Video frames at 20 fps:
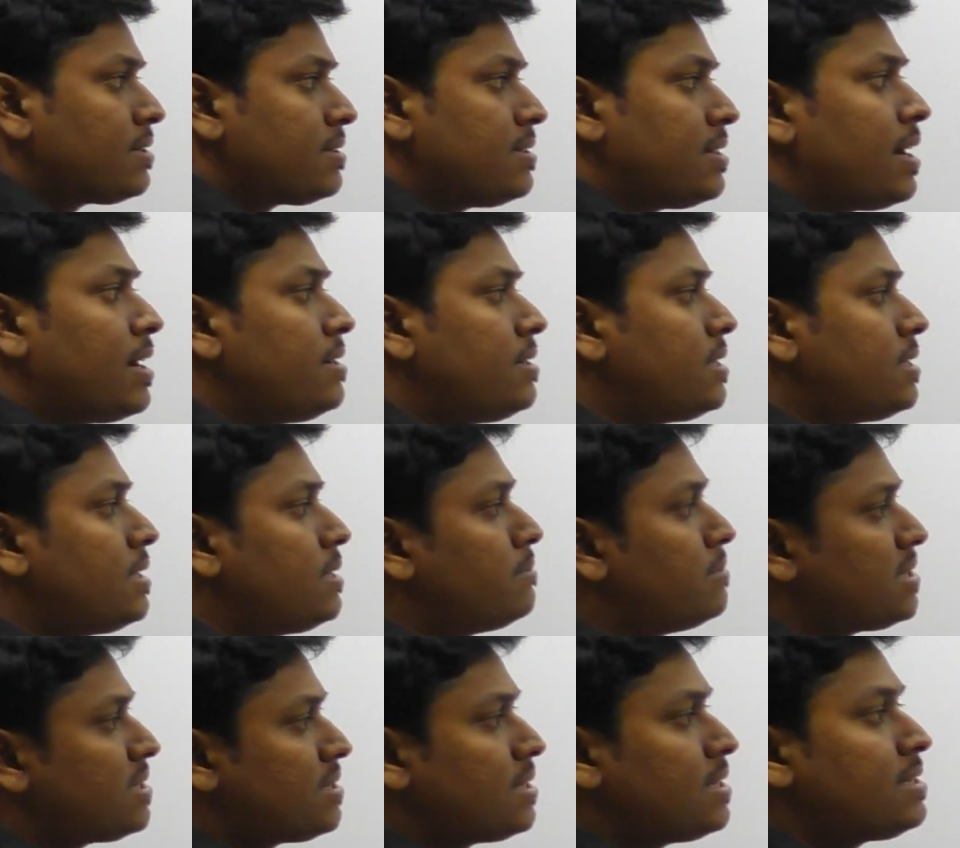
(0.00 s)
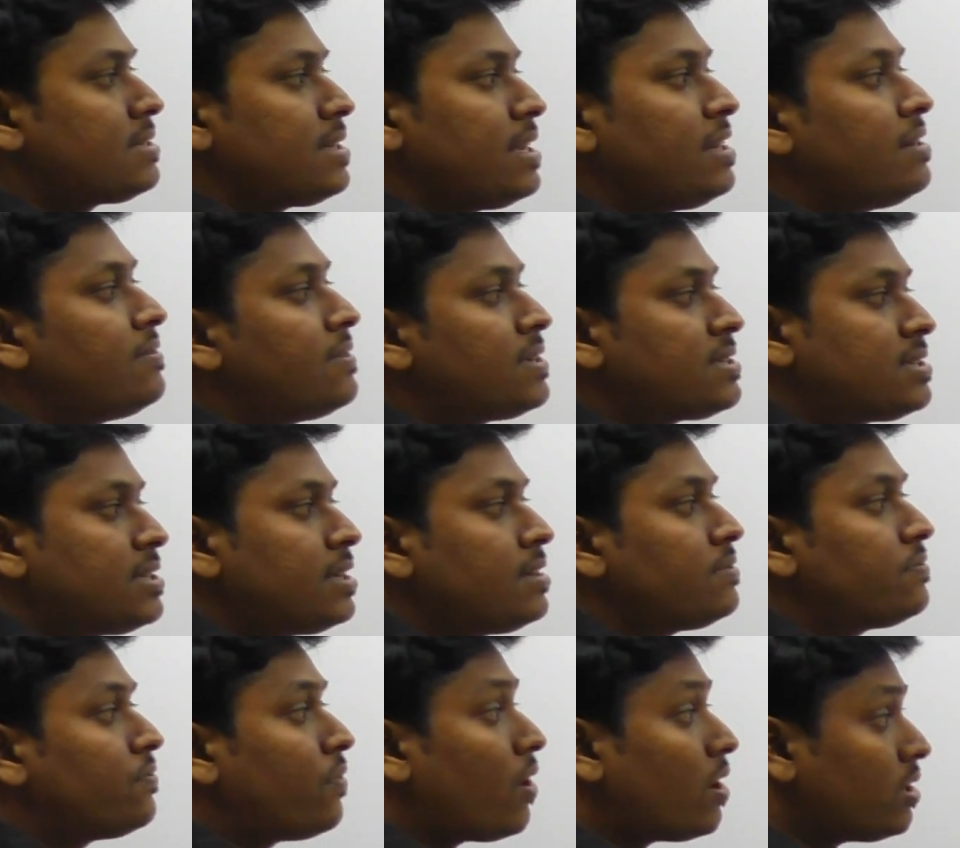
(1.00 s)
started a business investing
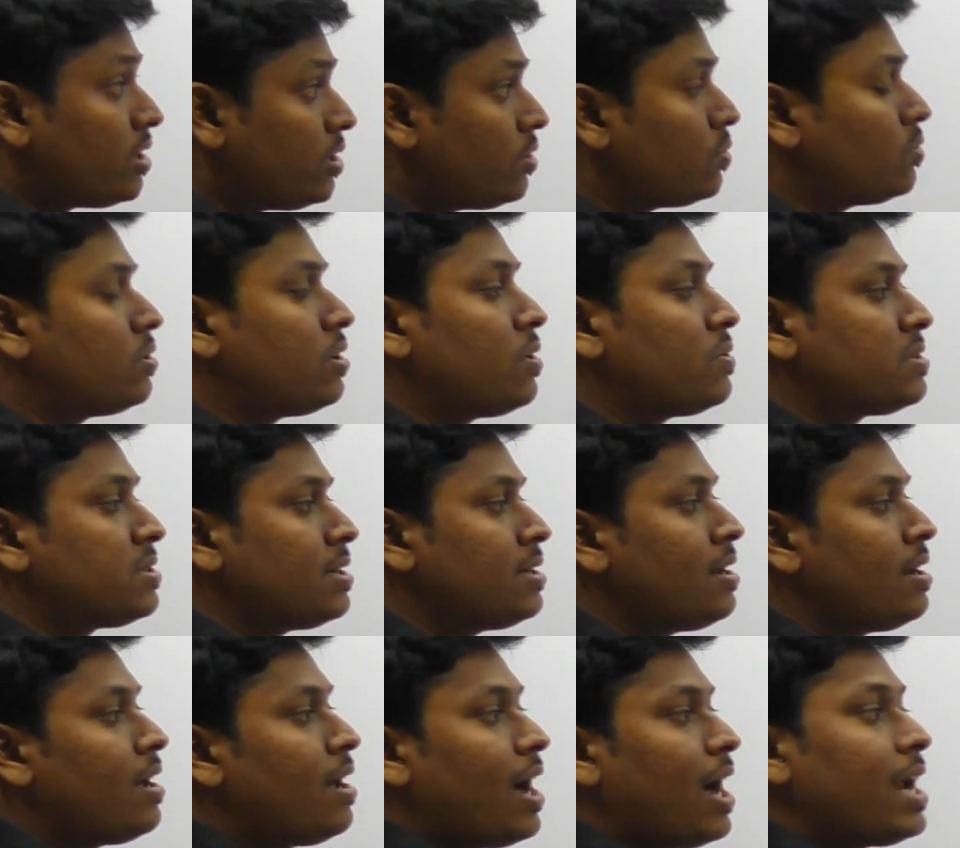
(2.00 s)
42,000